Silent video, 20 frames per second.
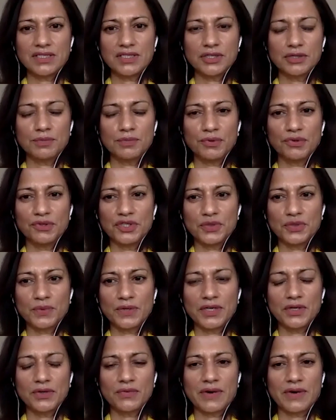to the point where
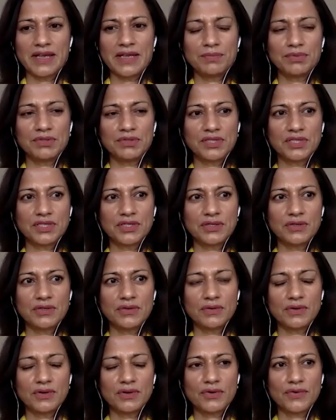you're able
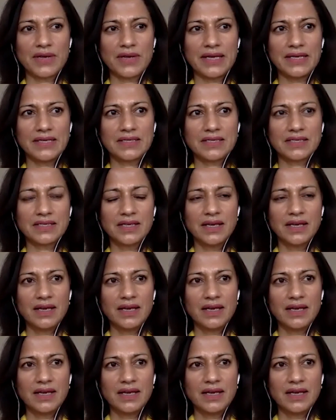to create